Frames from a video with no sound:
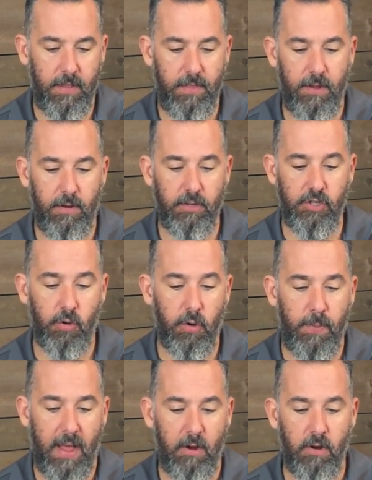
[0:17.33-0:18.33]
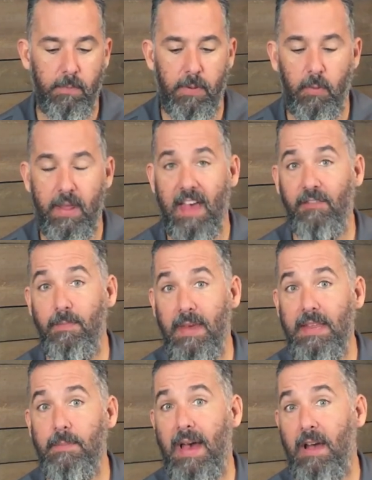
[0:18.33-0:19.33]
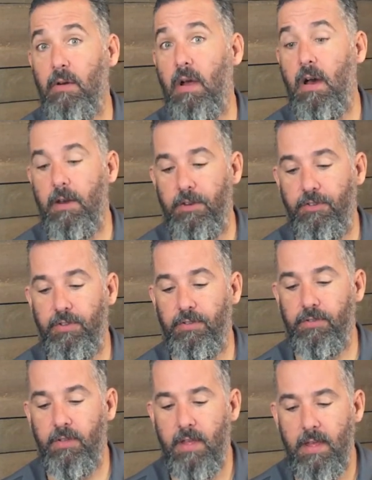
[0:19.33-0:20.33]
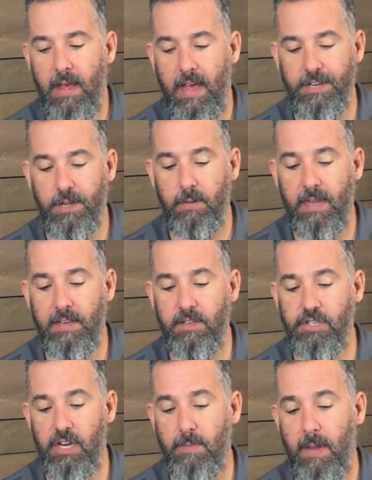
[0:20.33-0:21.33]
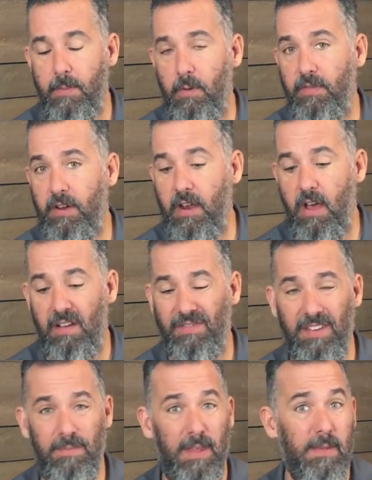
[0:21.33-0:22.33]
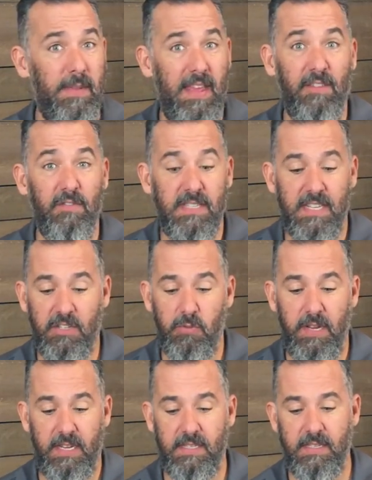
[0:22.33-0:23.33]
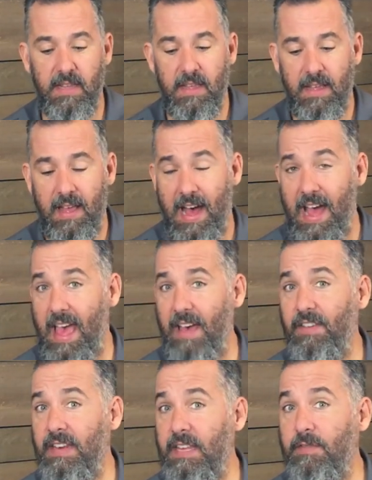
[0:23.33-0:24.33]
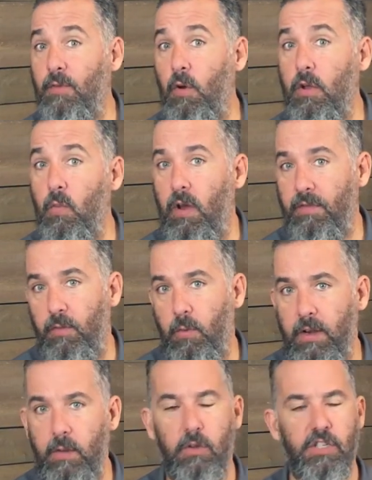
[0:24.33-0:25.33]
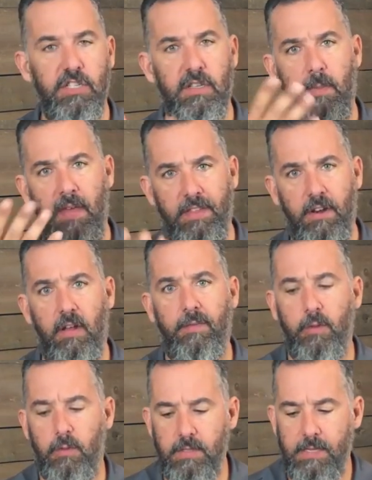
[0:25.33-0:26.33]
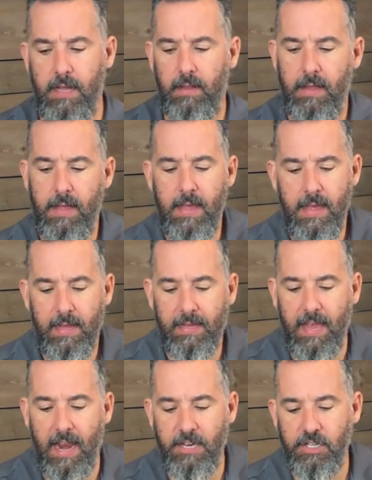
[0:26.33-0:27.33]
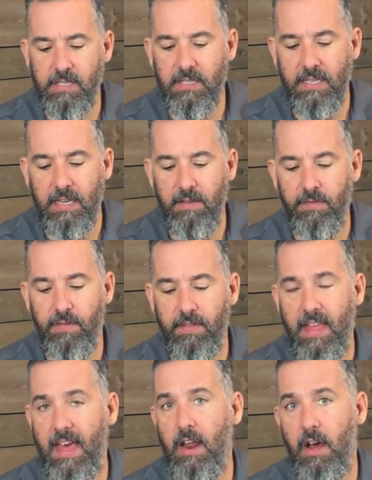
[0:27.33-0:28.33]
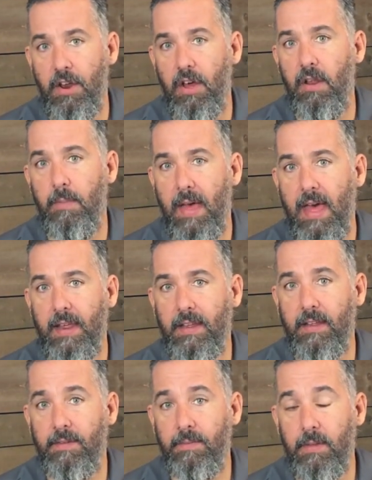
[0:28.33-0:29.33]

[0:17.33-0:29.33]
There is shore power, but we have many power outages. I don't get to check my boat very often, maybe every six weeks. I have an EFOY 140, which is a methanol fuel cell. Can I just leave that on automatic?